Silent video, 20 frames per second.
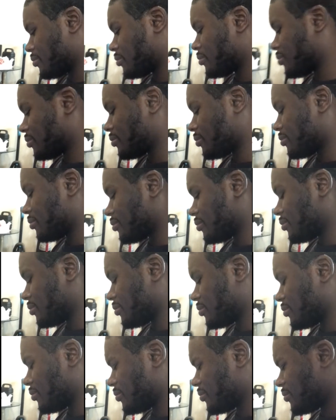I said when I
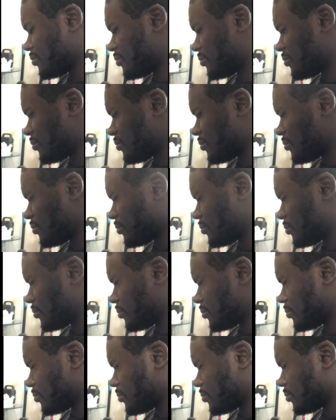had my short hair.
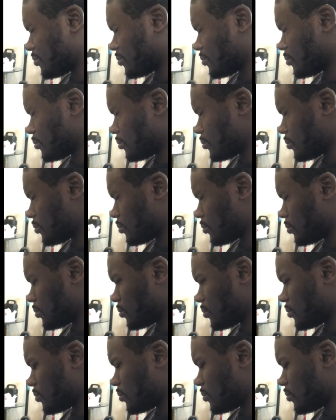I still have short hair,
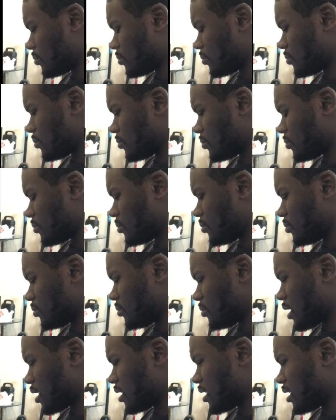but when my hair was much
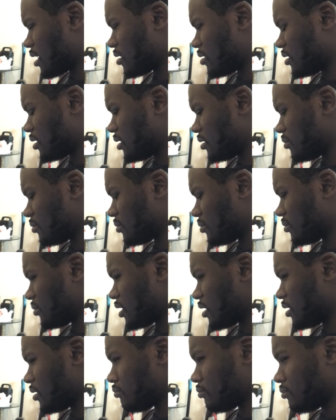shorter,
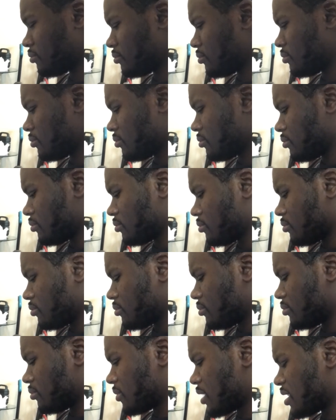I used to
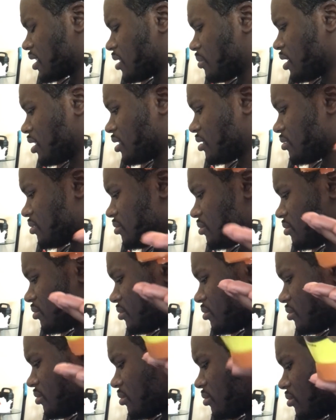do this hairstyle.
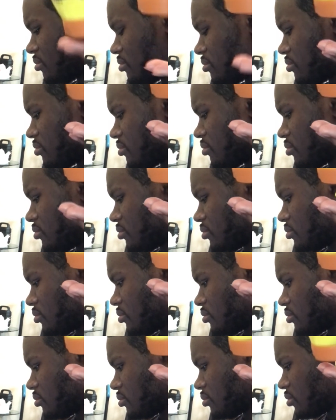But the thing is,
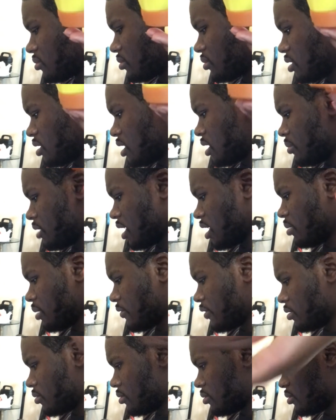I
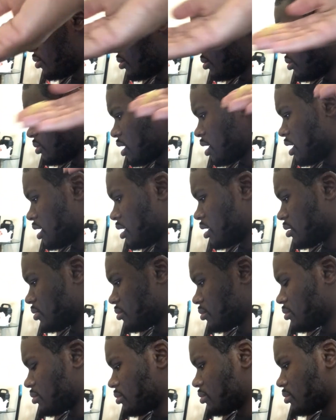never exactly said
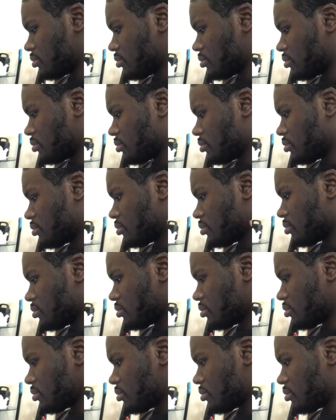this. I'll make a
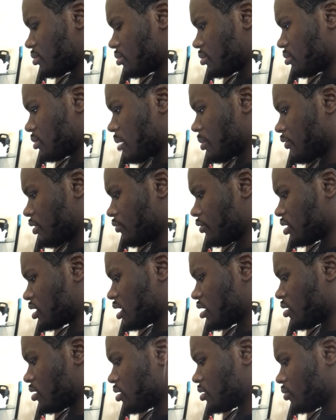video explaining
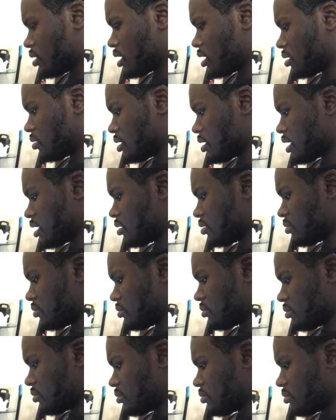this, but when I did this
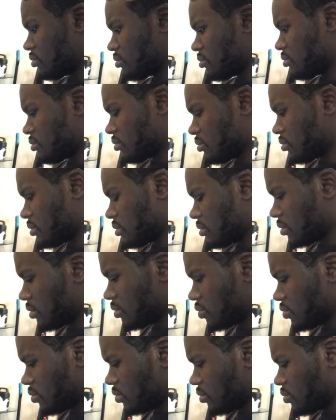hairstyle, my hairstyle
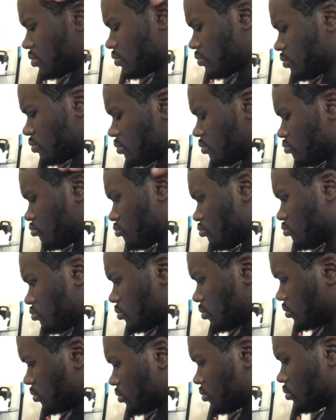was destroyed
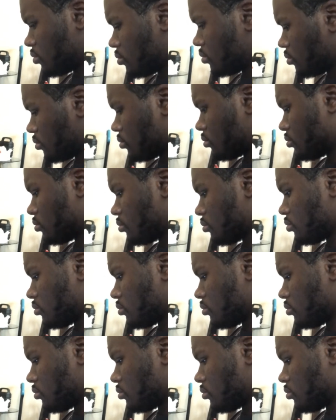by